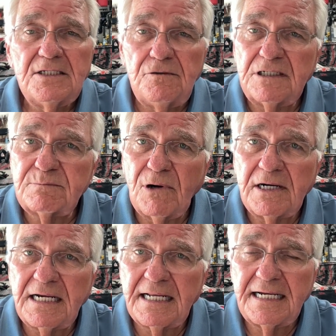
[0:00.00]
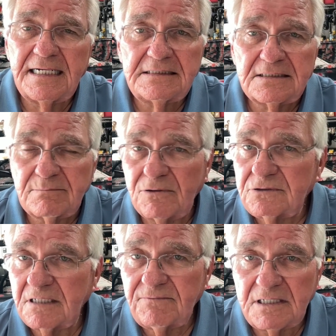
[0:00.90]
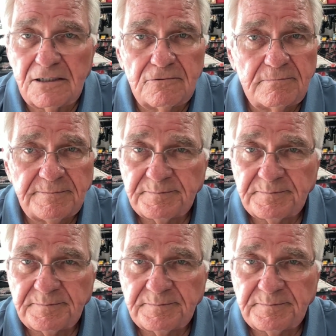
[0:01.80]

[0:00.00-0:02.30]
U.S. market lines, as most of you know,